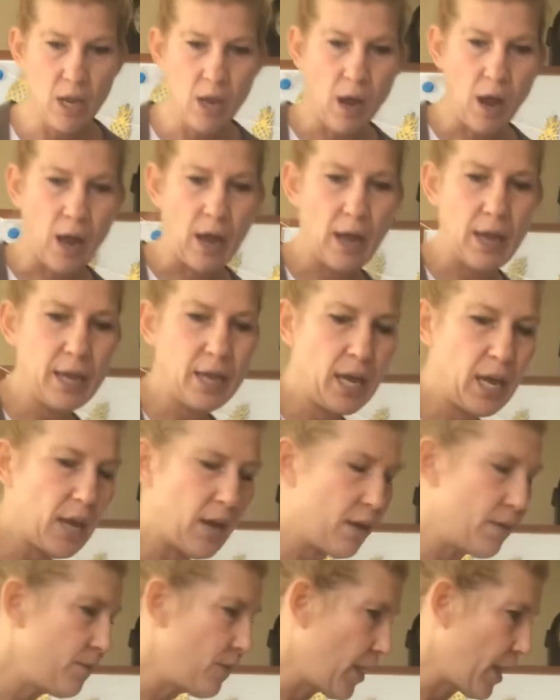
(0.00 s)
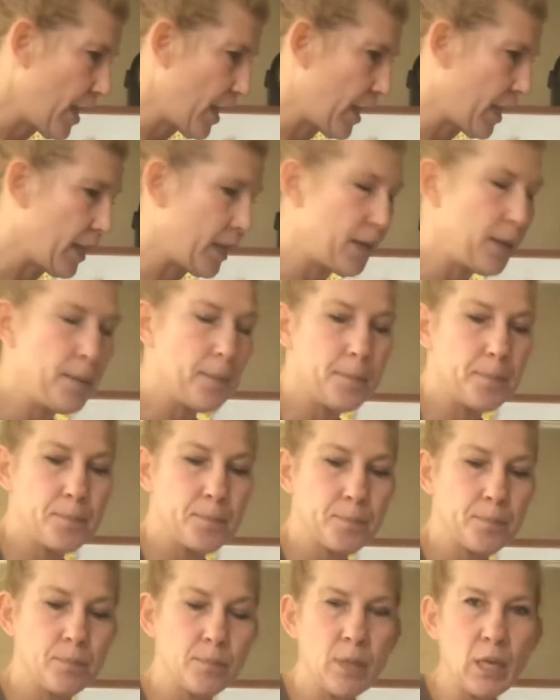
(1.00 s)
I have a,
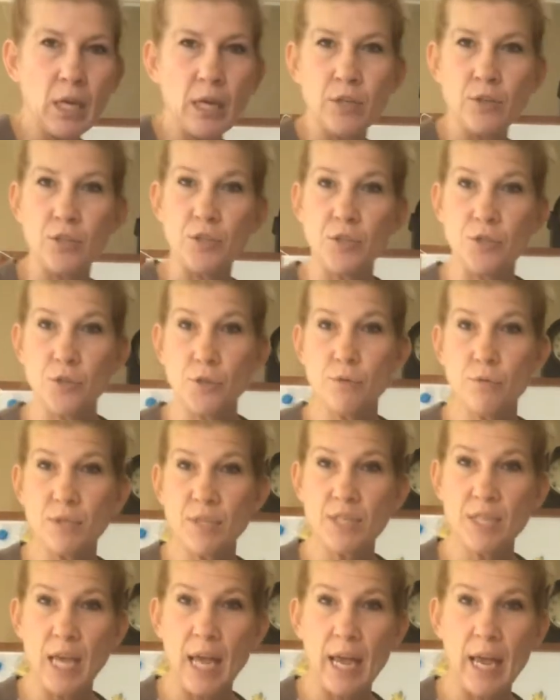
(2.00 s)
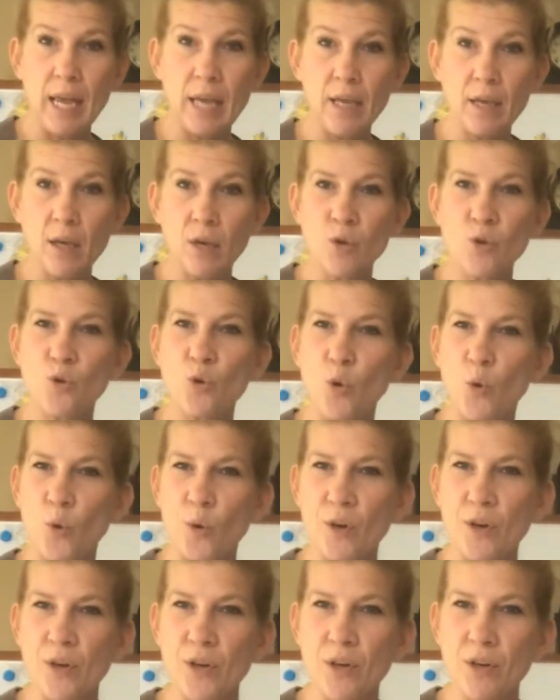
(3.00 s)
did you say
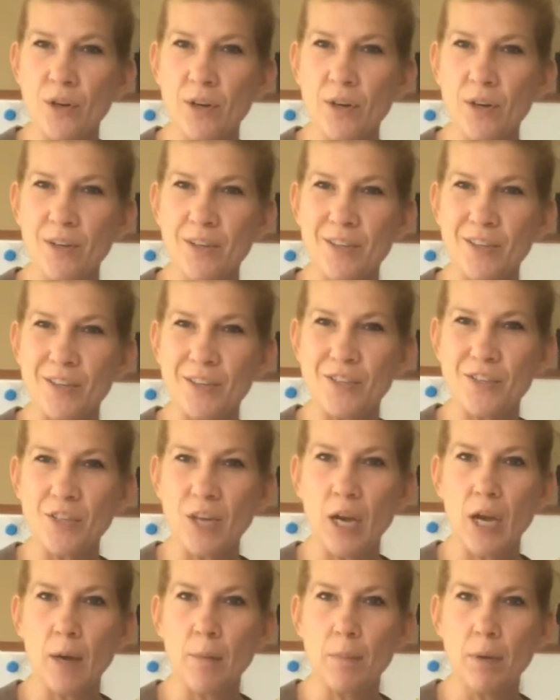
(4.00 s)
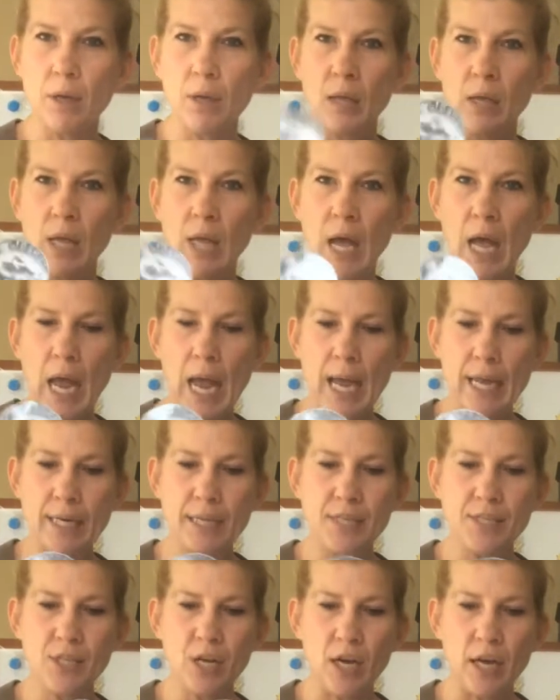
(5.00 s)
quarter? Good job. And a
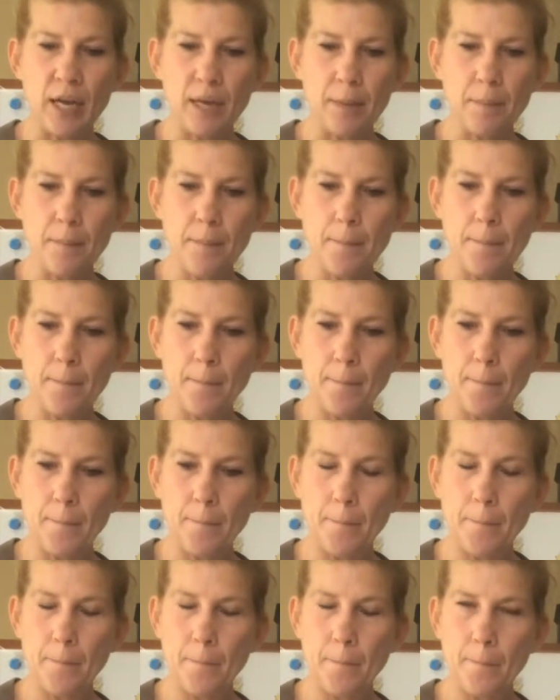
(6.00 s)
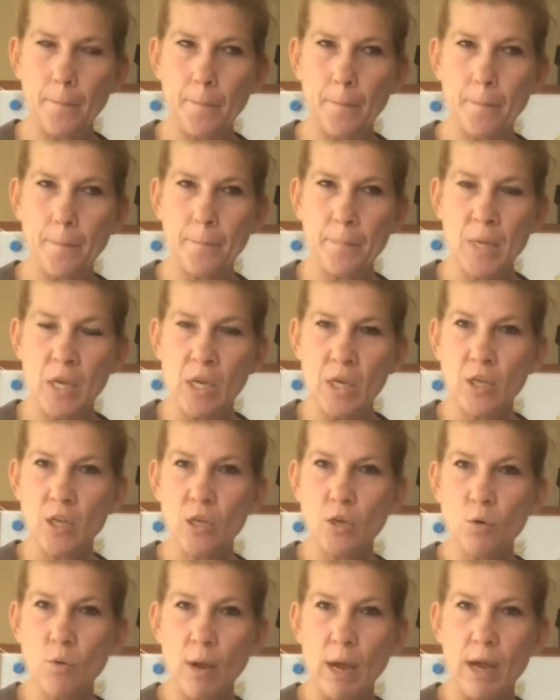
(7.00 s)
dime. Can
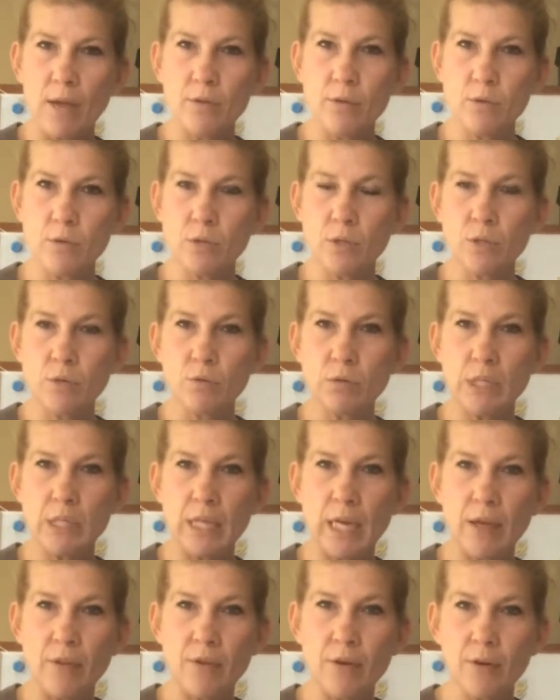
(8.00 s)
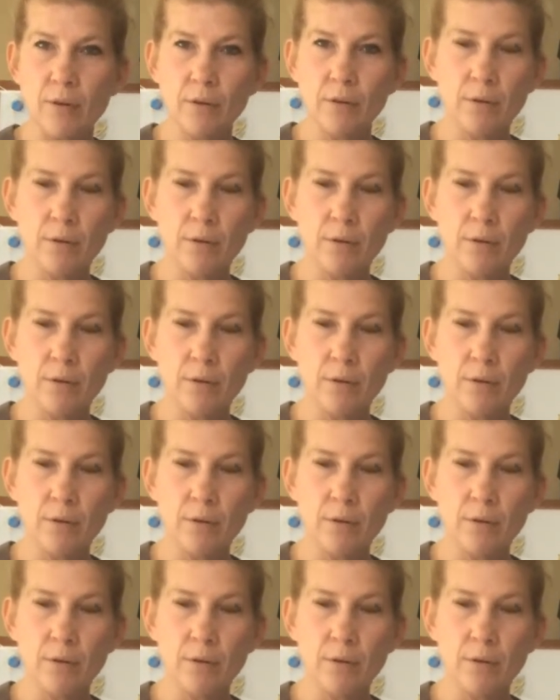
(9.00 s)
you add those two together?